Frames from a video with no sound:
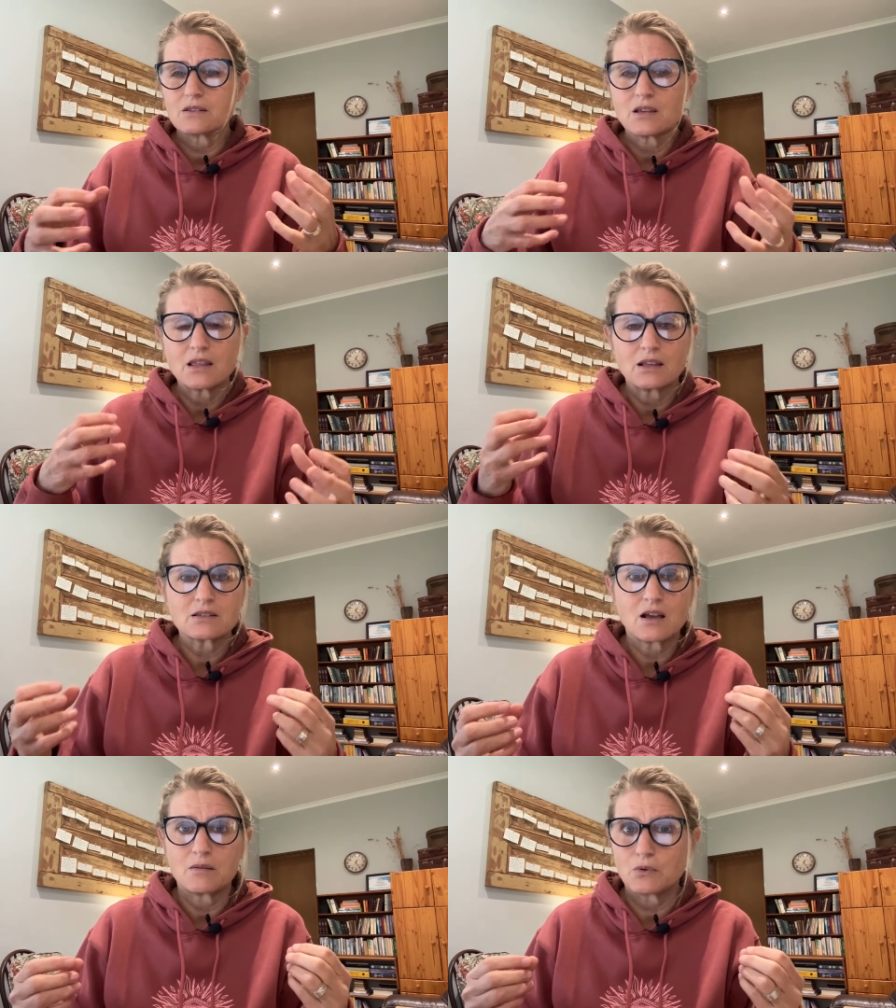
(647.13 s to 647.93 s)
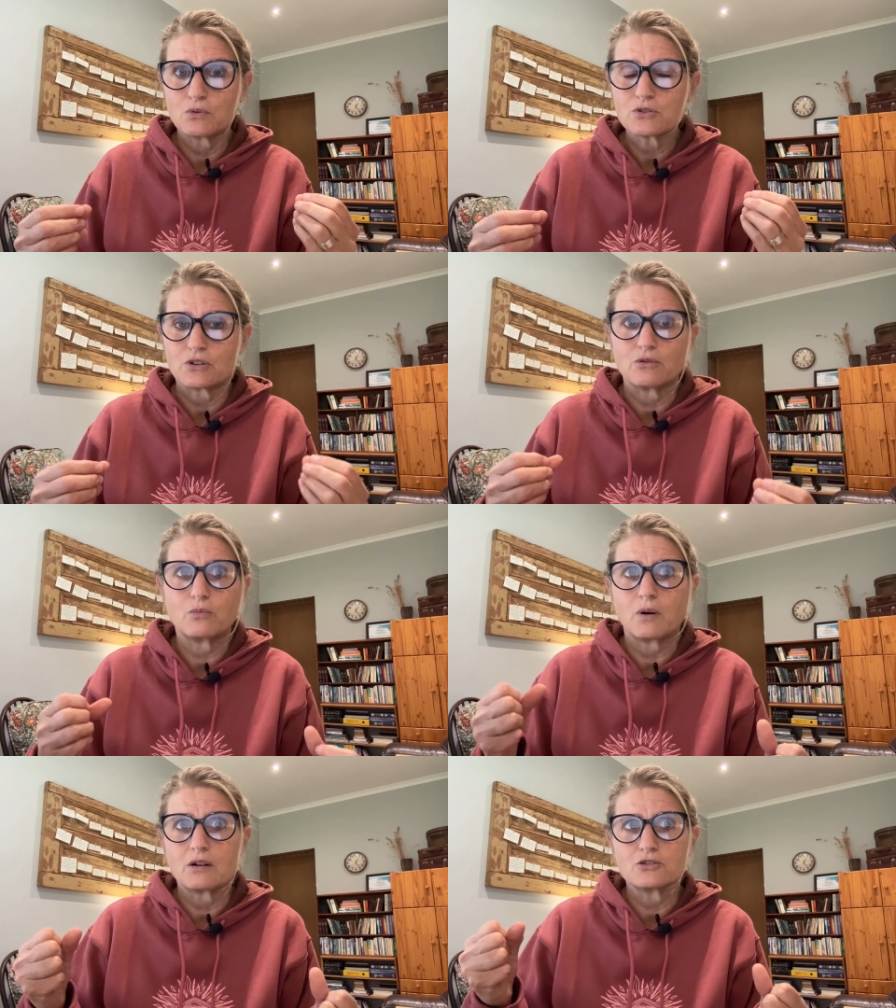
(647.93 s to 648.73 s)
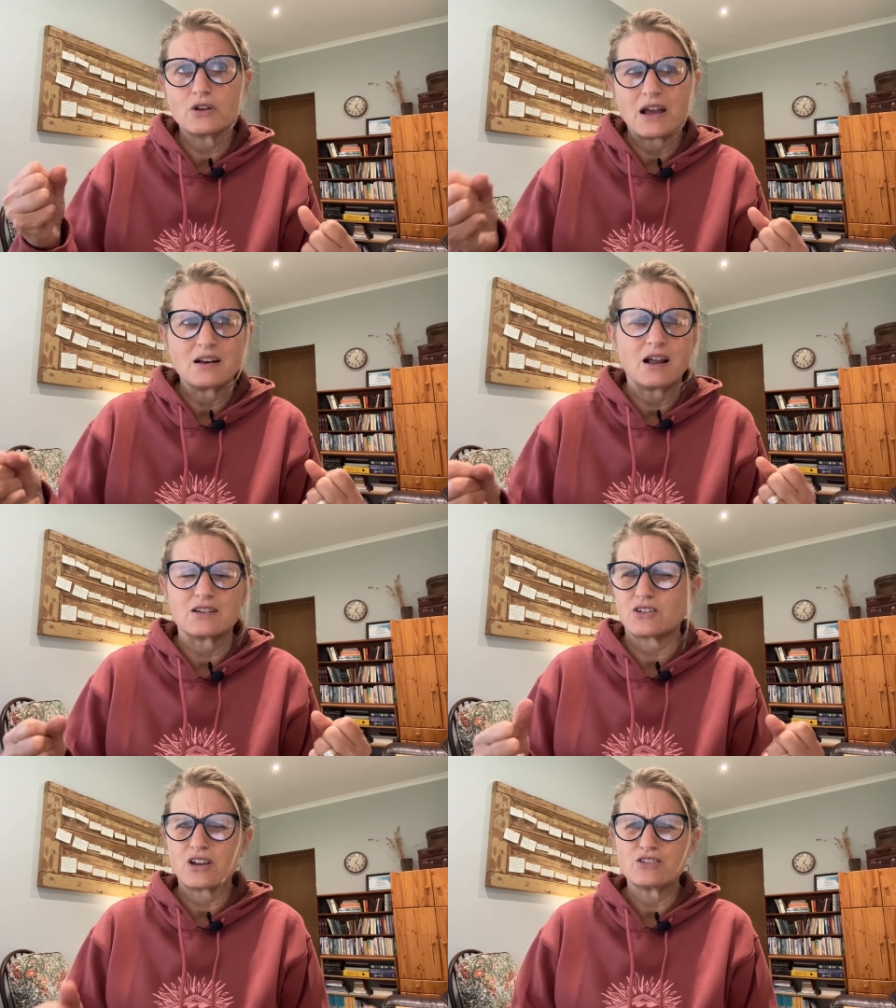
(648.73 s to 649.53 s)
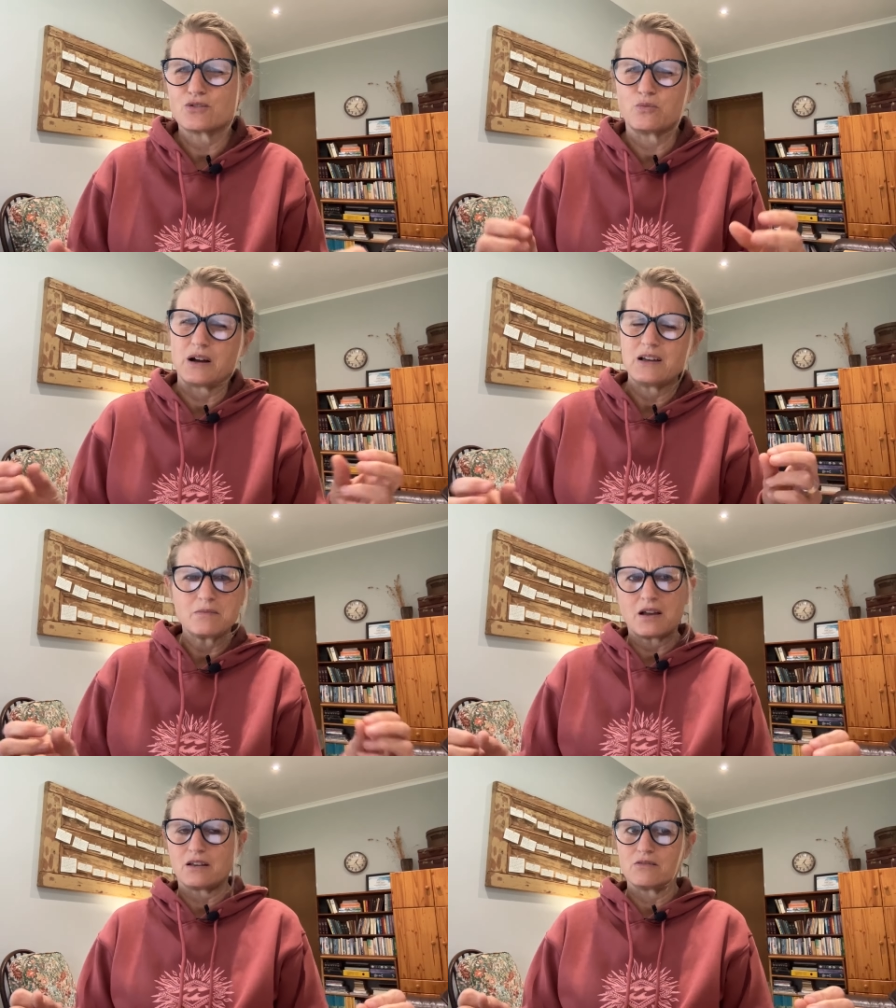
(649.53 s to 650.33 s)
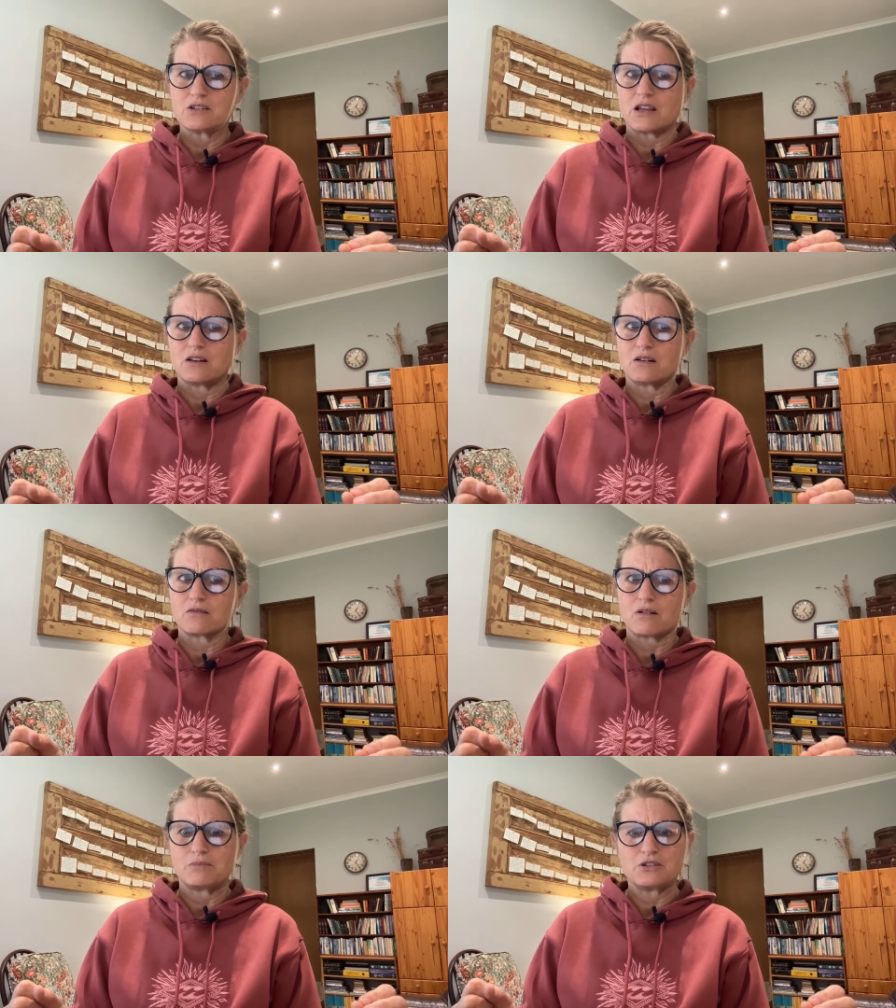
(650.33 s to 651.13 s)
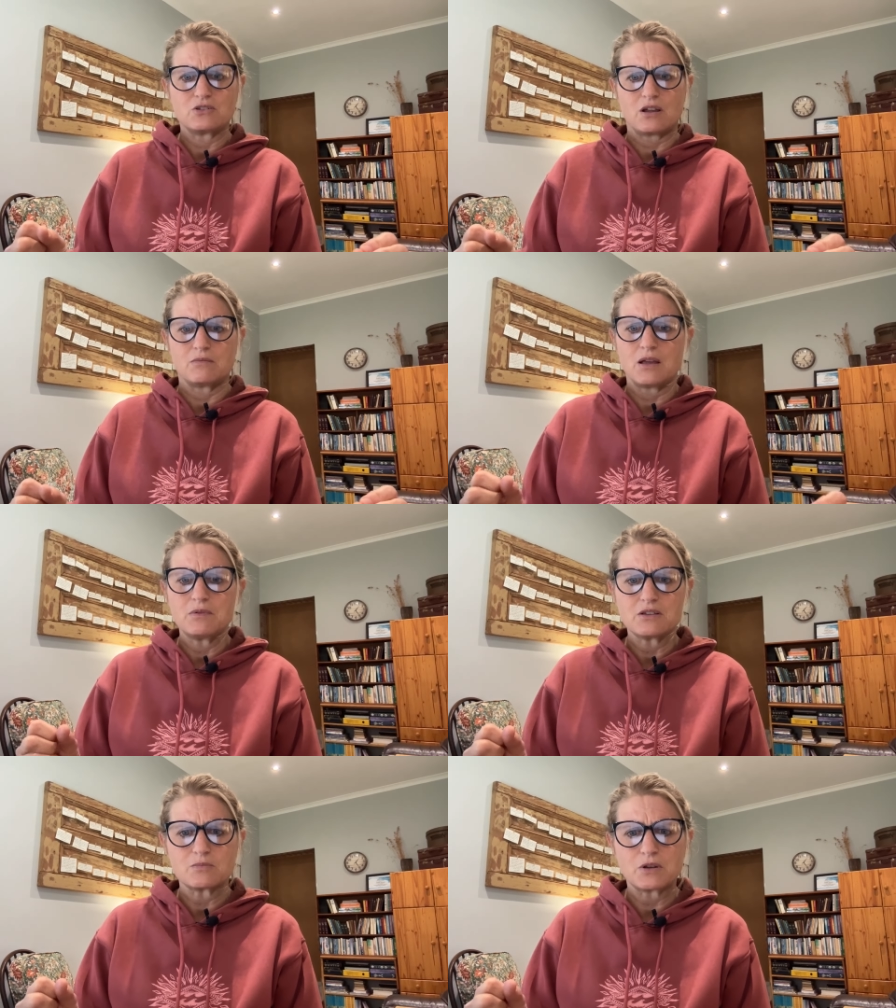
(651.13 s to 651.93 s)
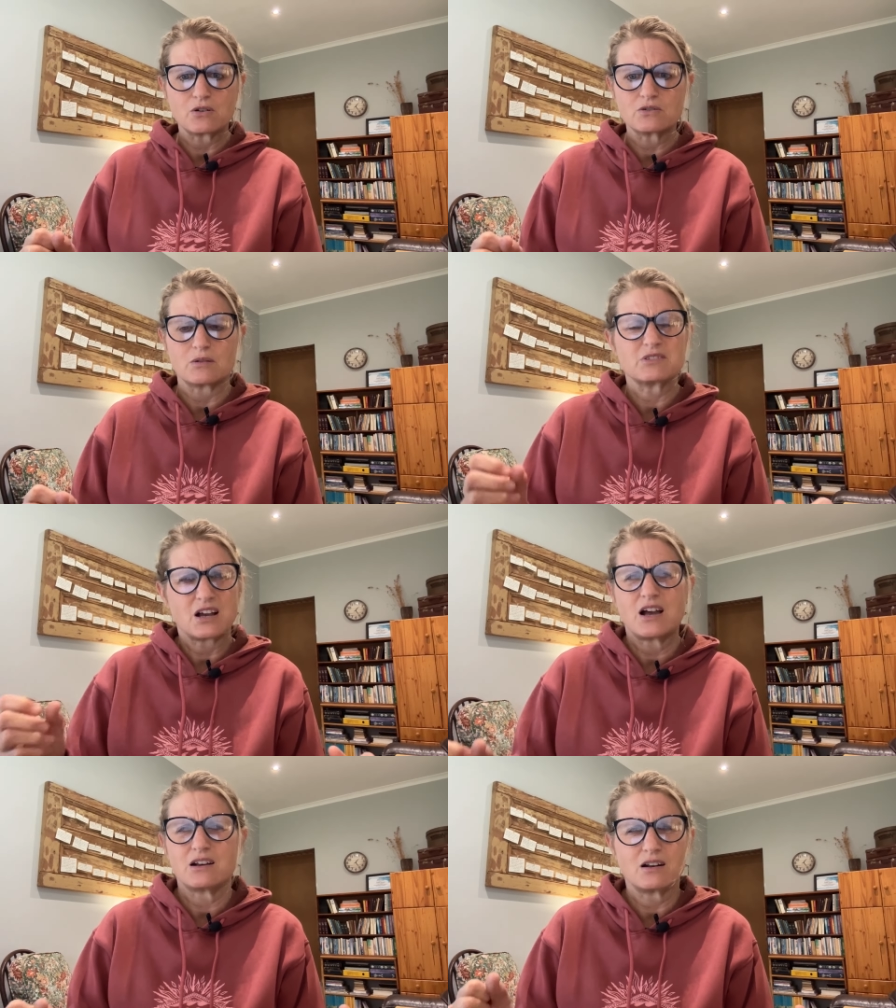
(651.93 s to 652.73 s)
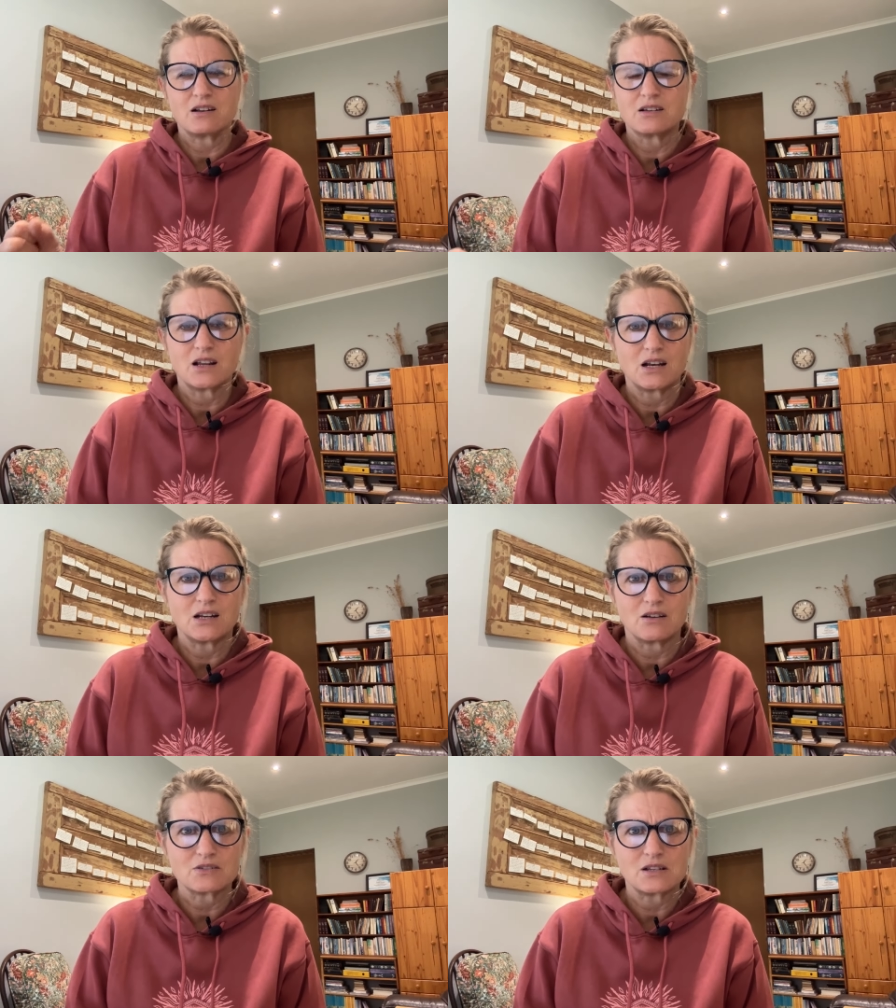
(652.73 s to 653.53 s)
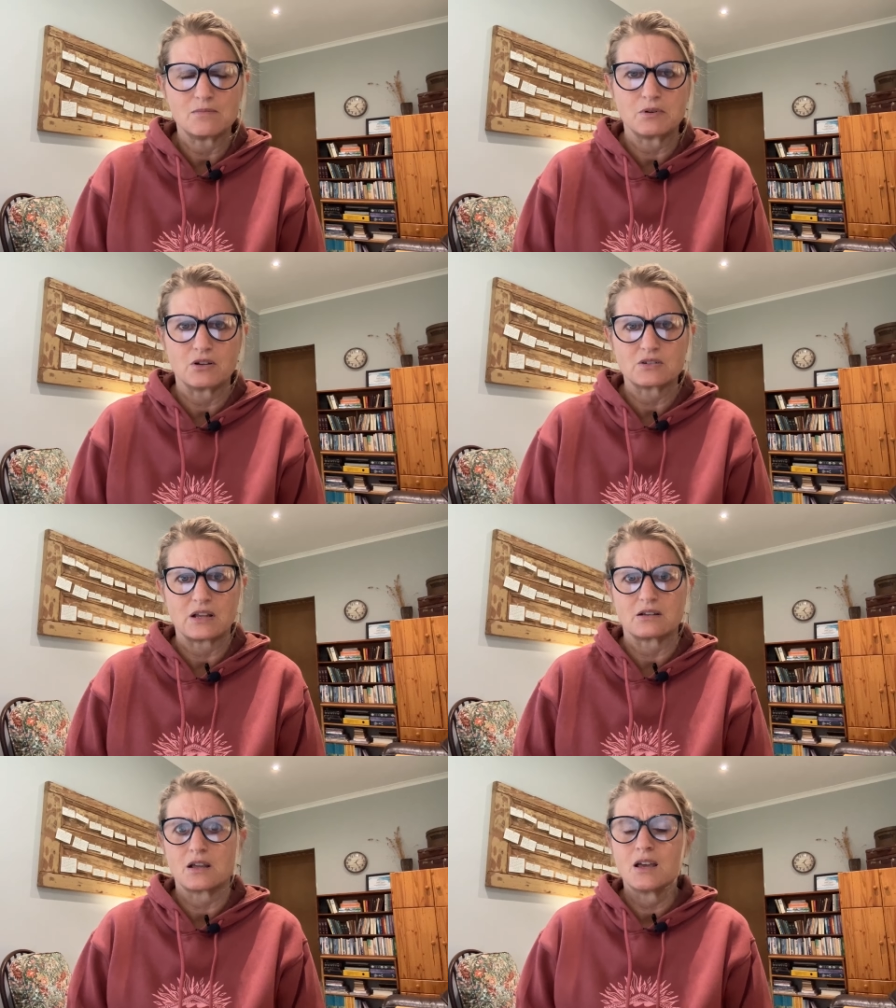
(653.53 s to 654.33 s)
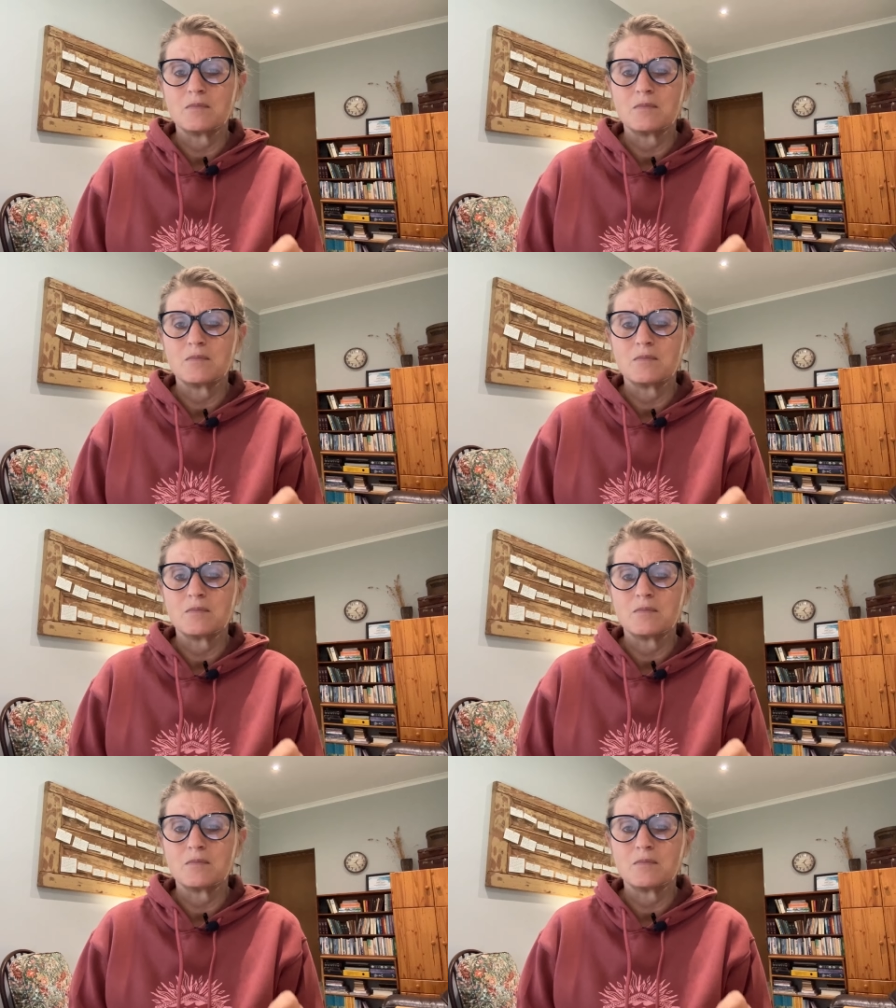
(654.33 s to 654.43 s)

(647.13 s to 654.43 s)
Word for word: Take that time also to analyze, okay, so why am I irritated and grumpy today? Maybe it's because I'm tired and I didn't get enough sleep last night.